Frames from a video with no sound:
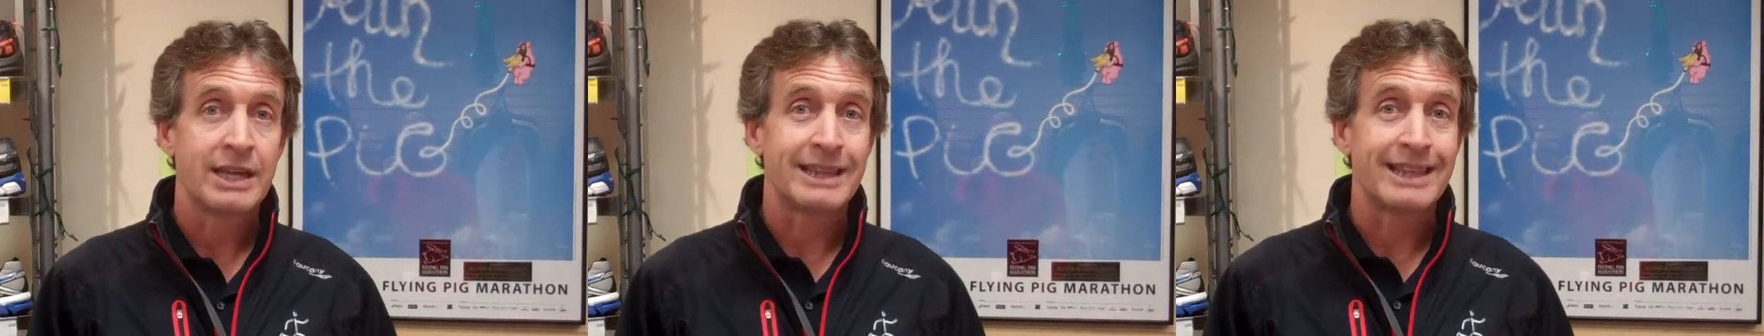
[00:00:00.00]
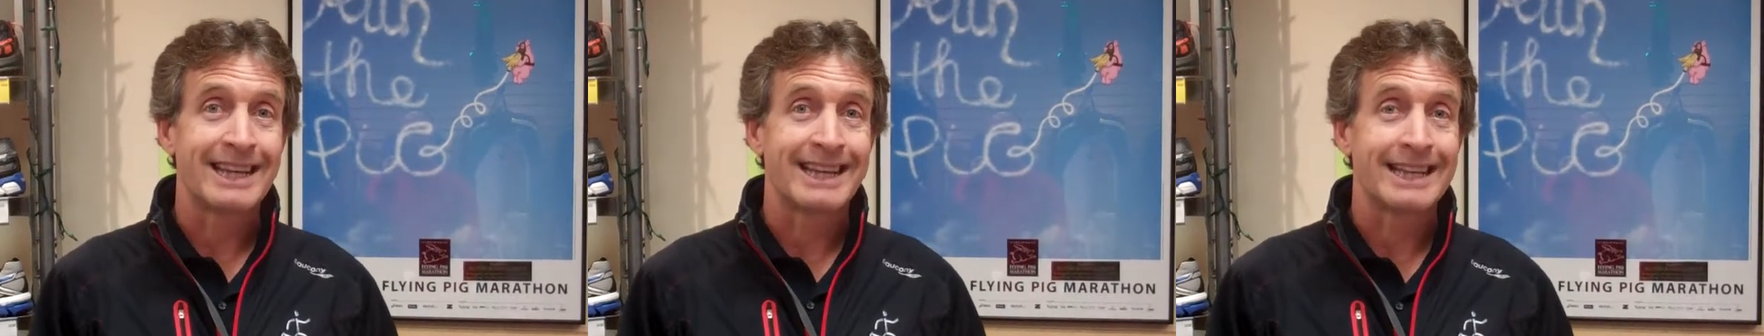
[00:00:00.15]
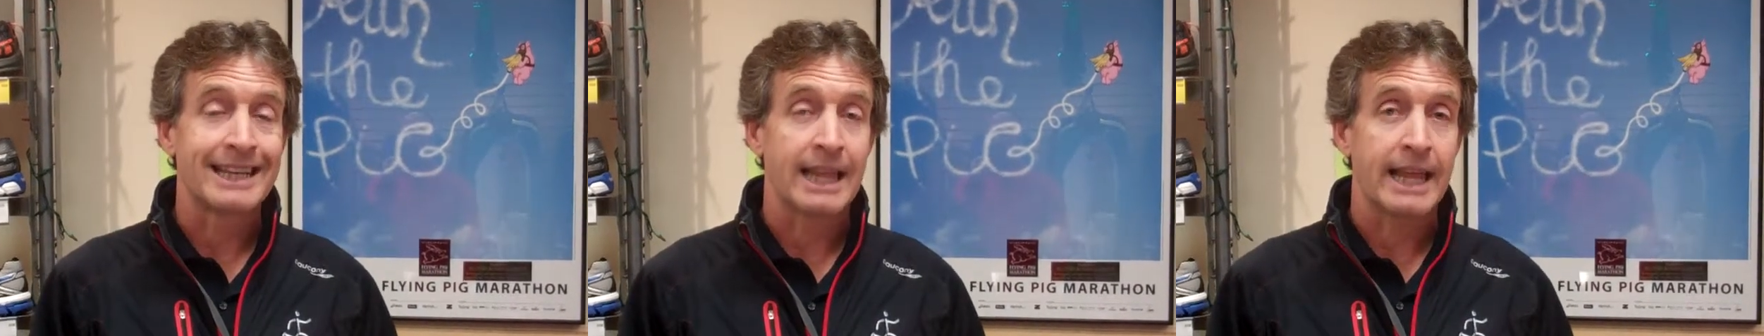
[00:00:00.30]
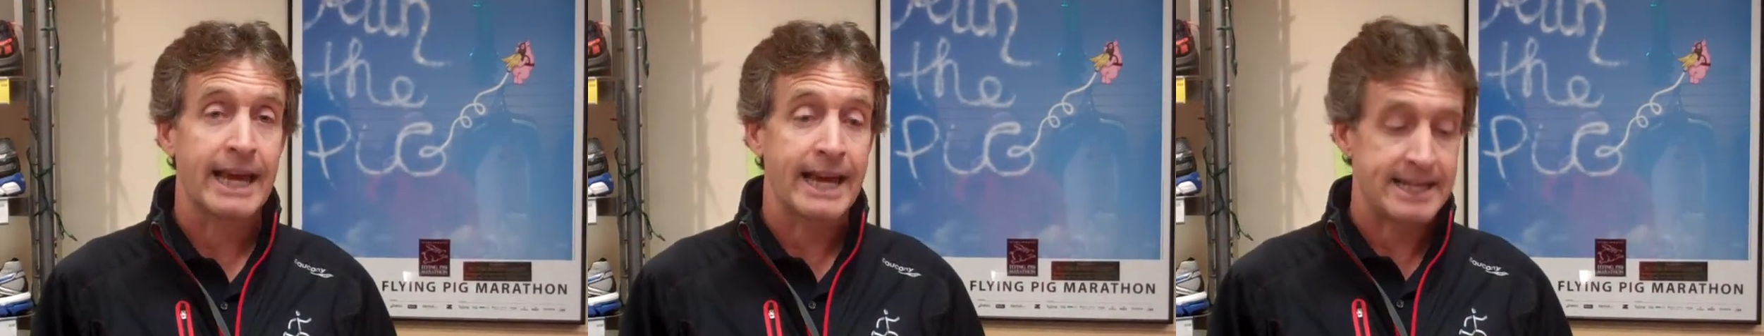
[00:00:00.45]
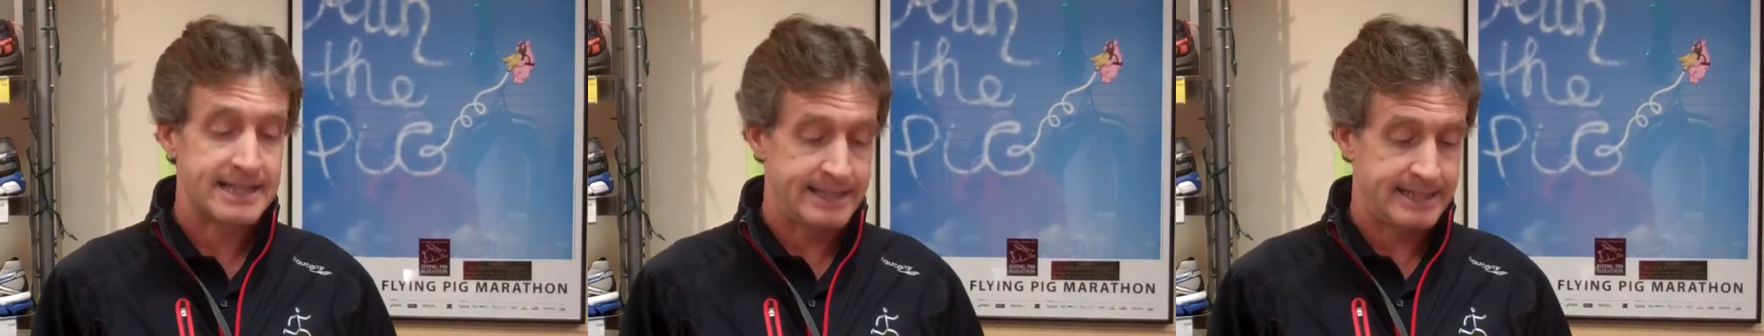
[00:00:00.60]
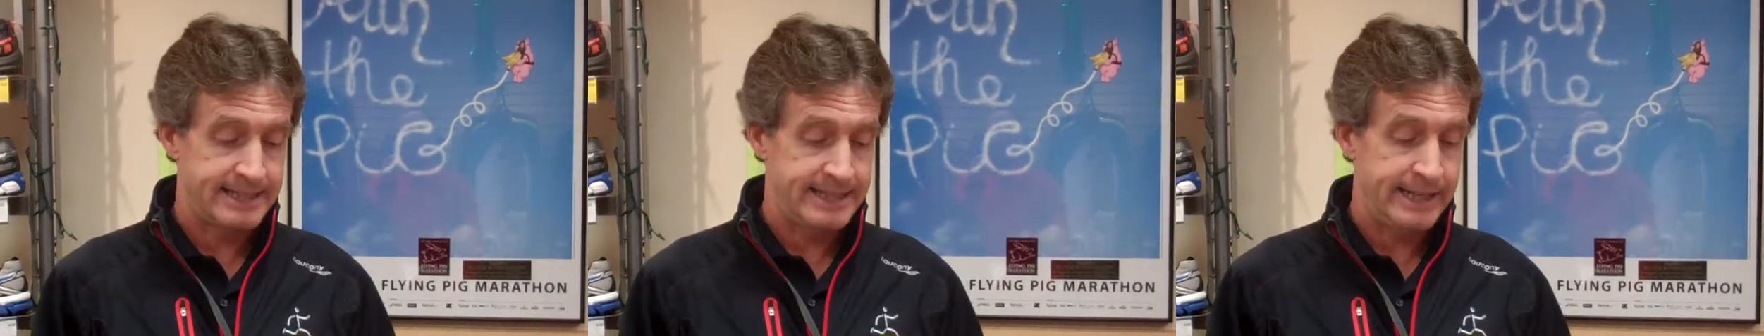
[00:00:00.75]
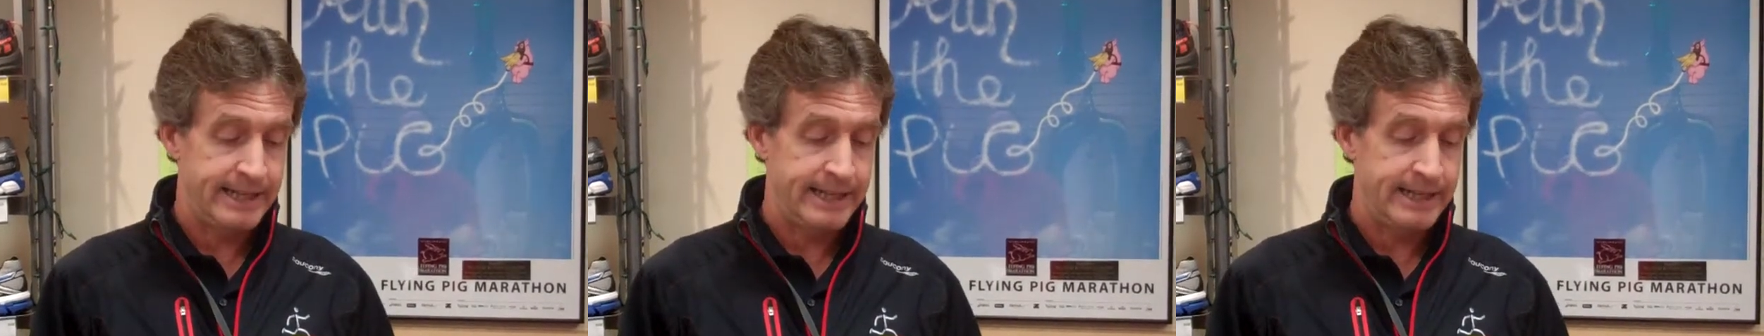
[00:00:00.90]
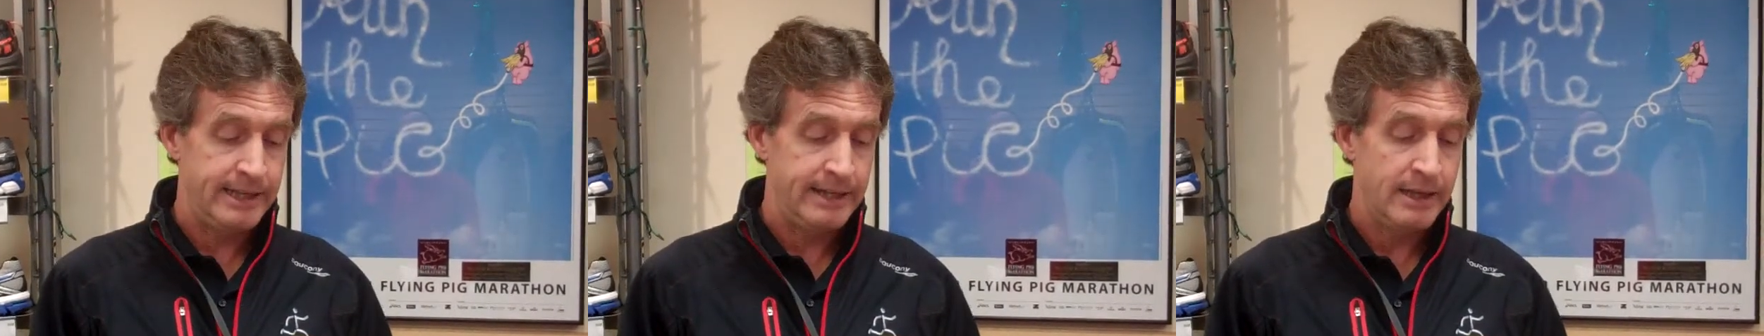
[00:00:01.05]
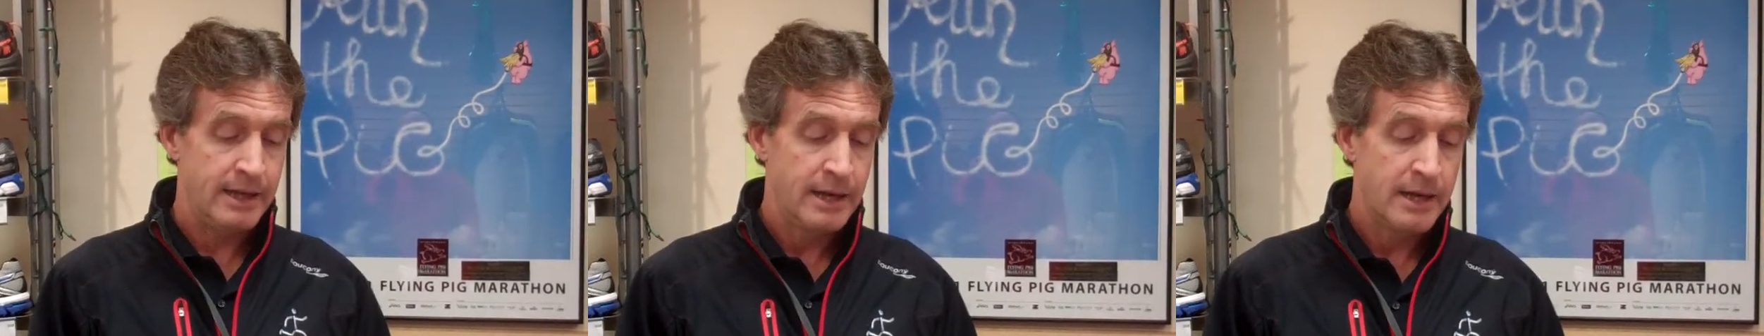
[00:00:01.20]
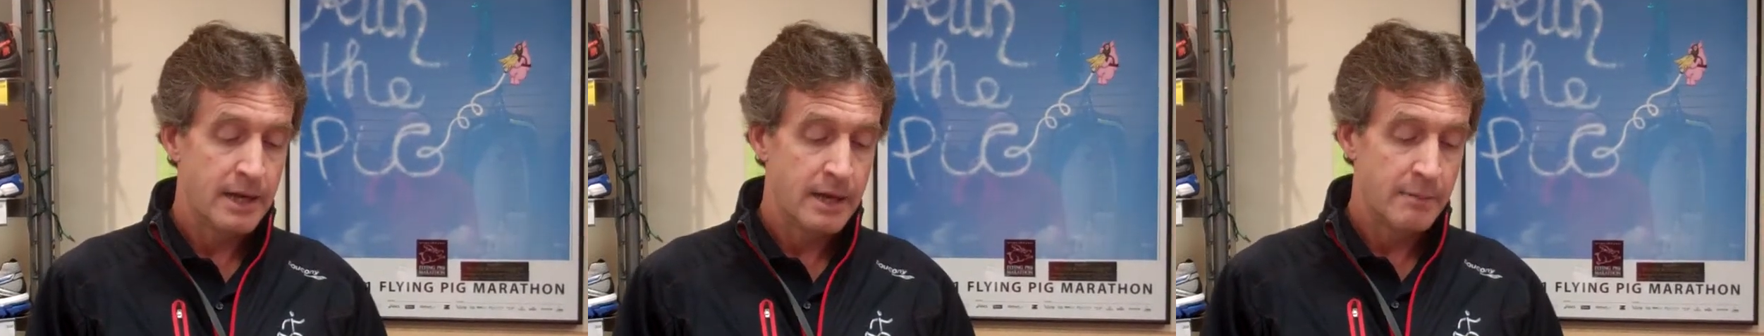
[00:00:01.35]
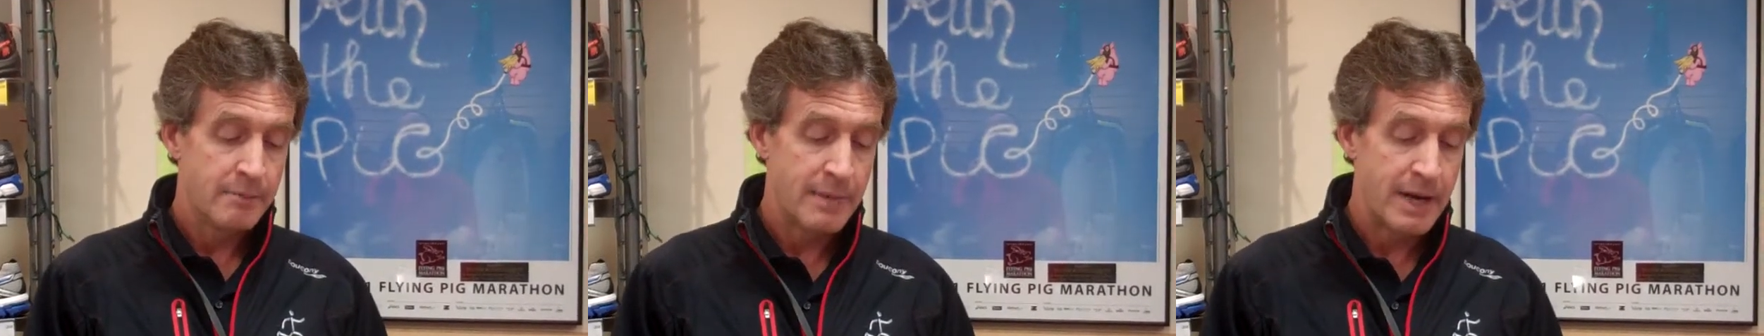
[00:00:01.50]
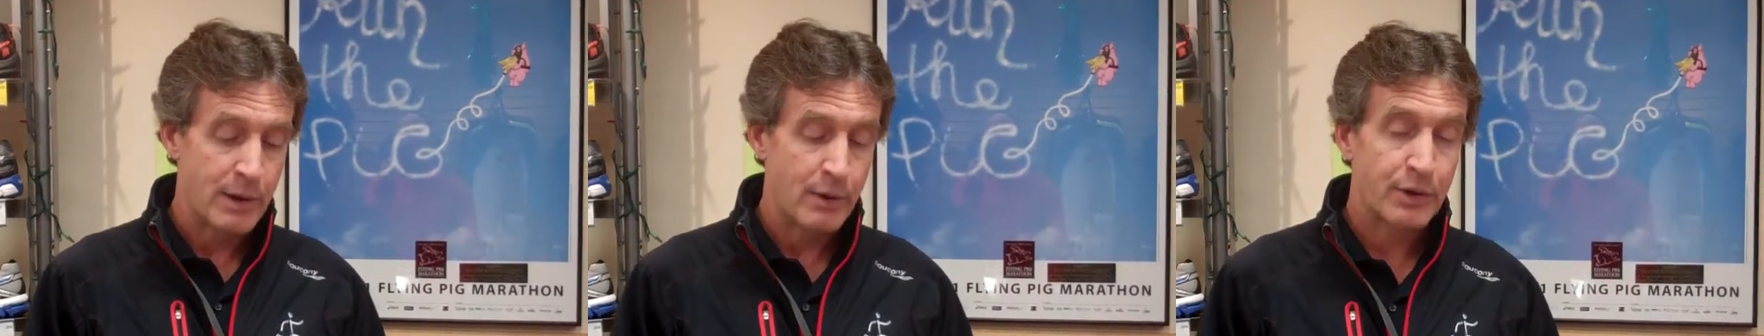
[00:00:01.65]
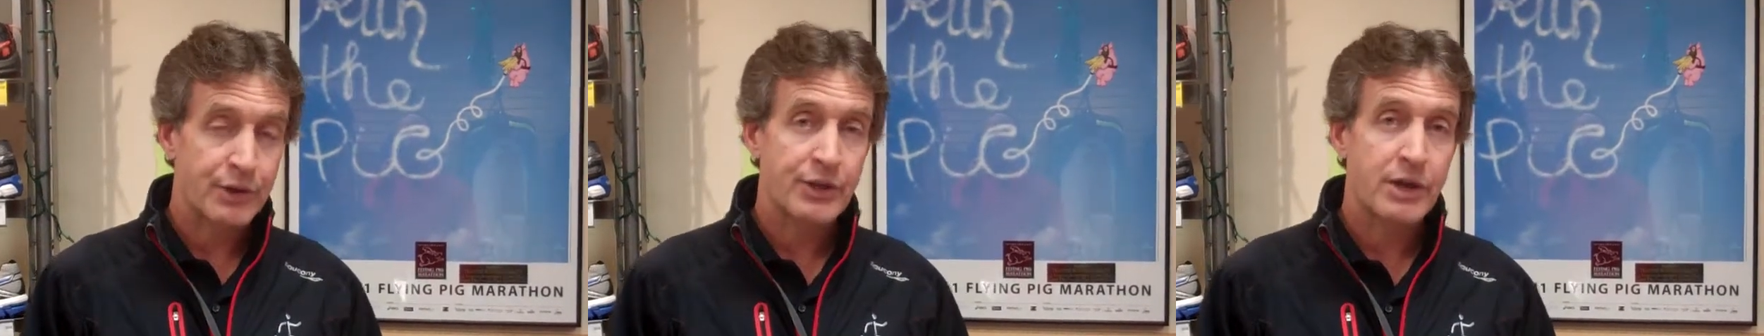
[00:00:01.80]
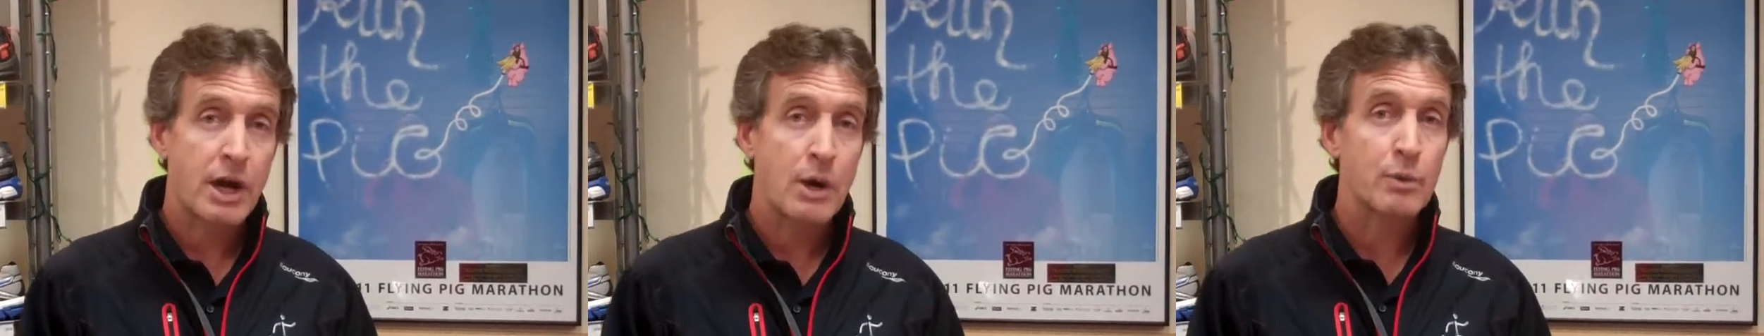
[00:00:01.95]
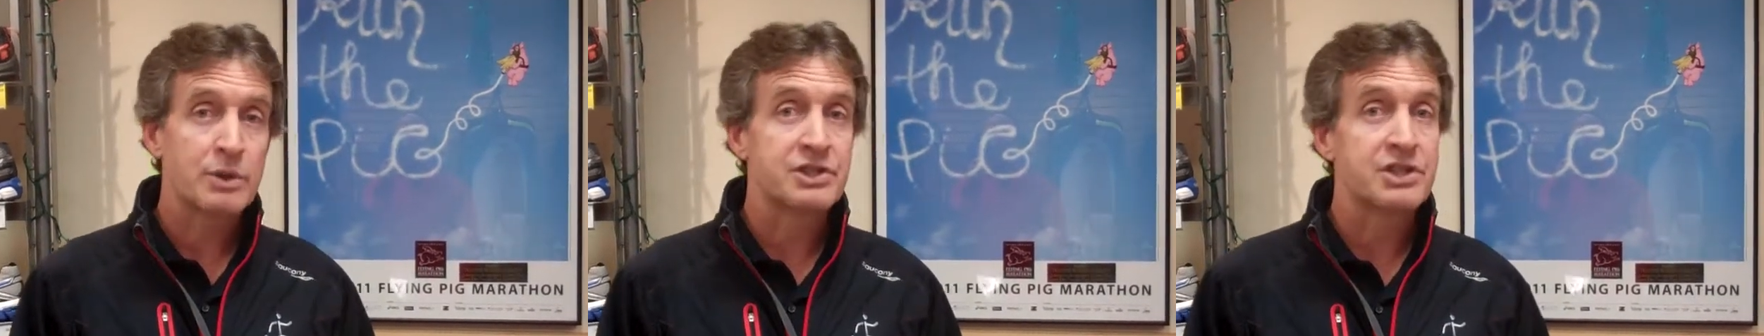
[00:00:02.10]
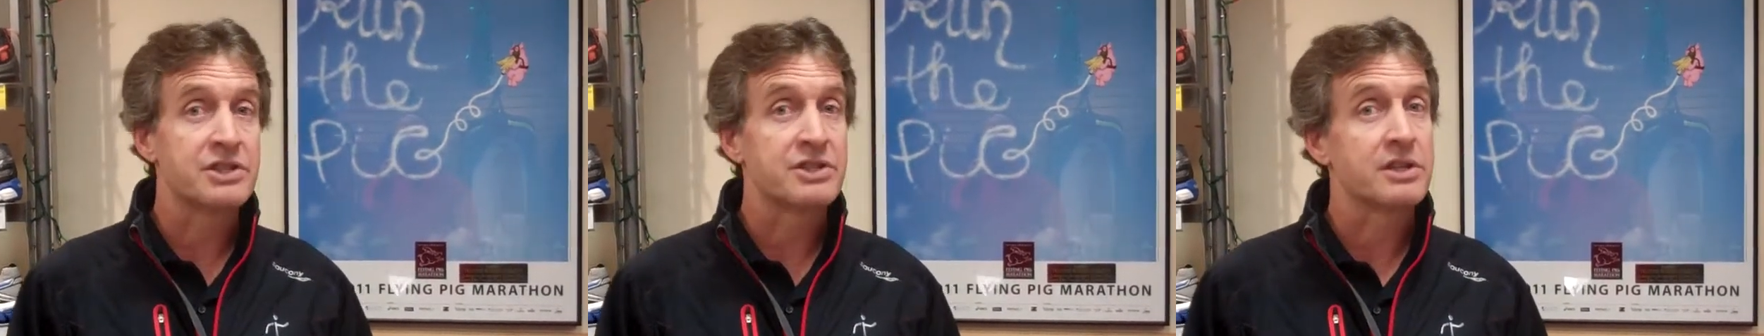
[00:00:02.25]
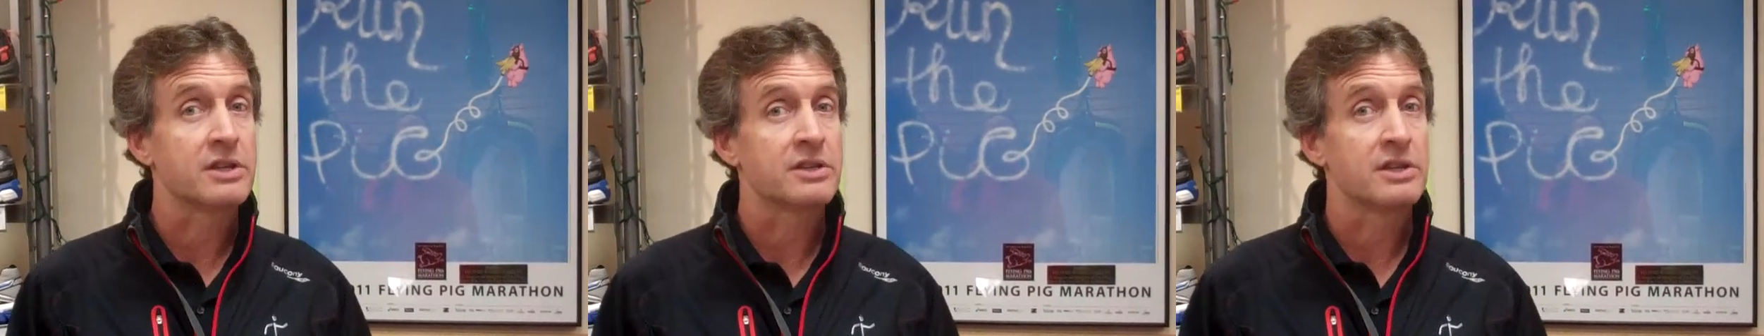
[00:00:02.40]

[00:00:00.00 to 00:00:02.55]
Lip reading: the Glass City Marathon, which is in